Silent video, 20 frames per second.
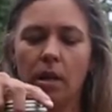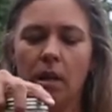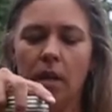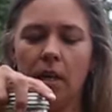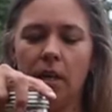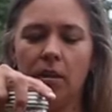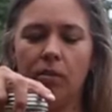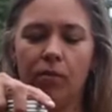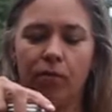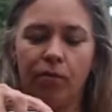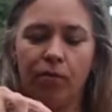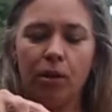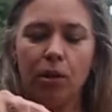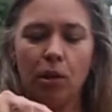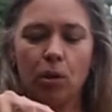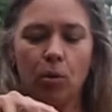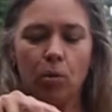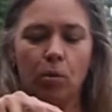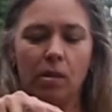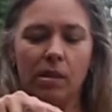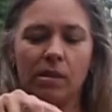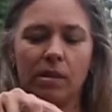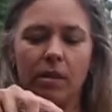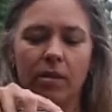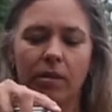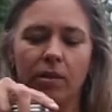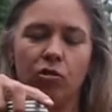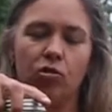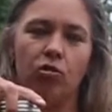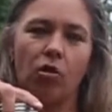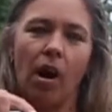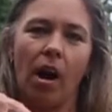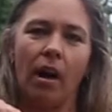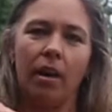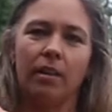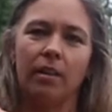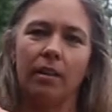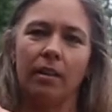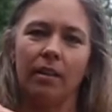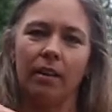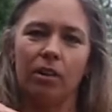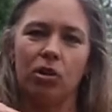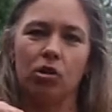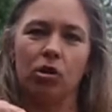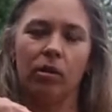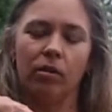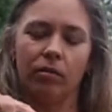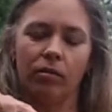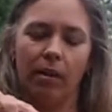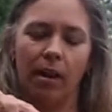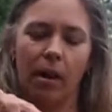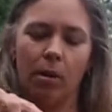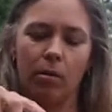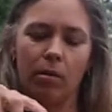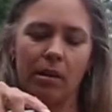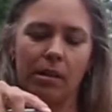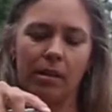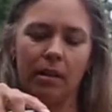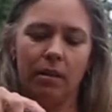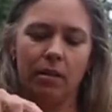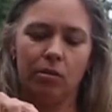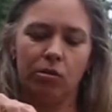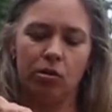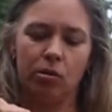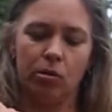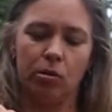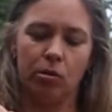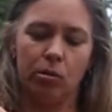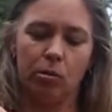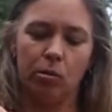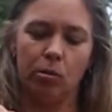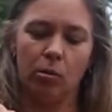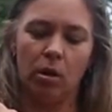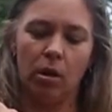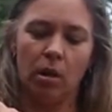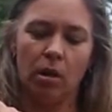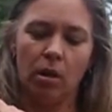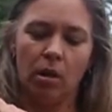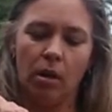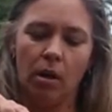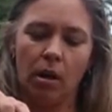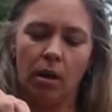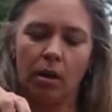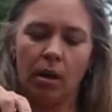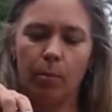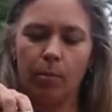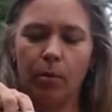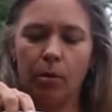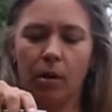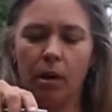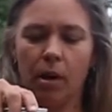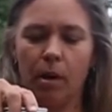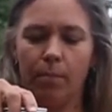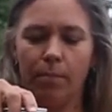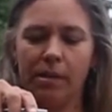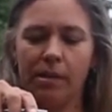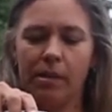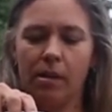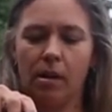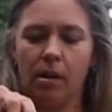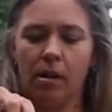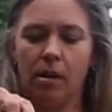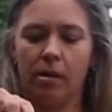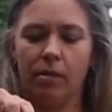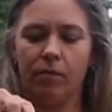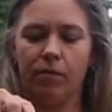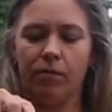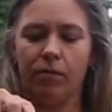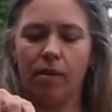infused the dried calendula flowers into a couple cups of